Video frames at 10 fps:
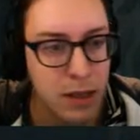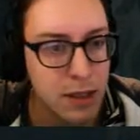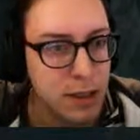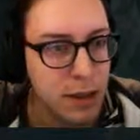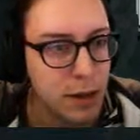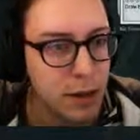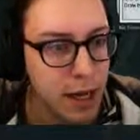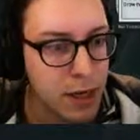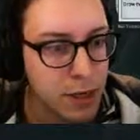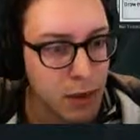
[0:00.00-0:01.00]

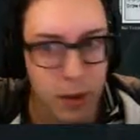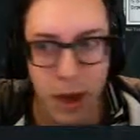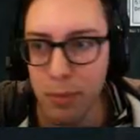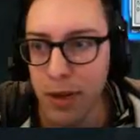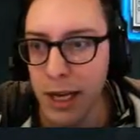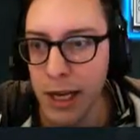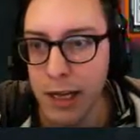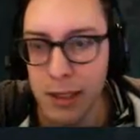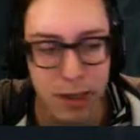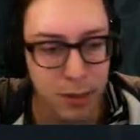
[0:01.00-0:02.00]
Scuttlegator, but we're not playing
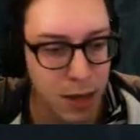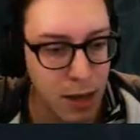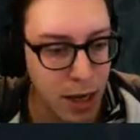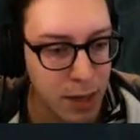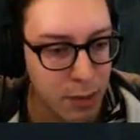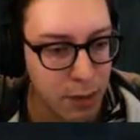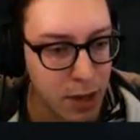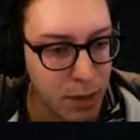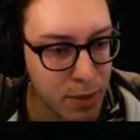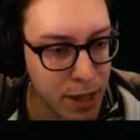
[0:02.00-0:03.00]
it. Simic Locket, but we're
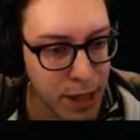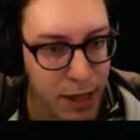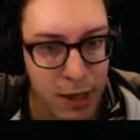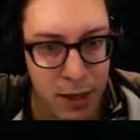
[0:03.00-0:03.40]
not playing it.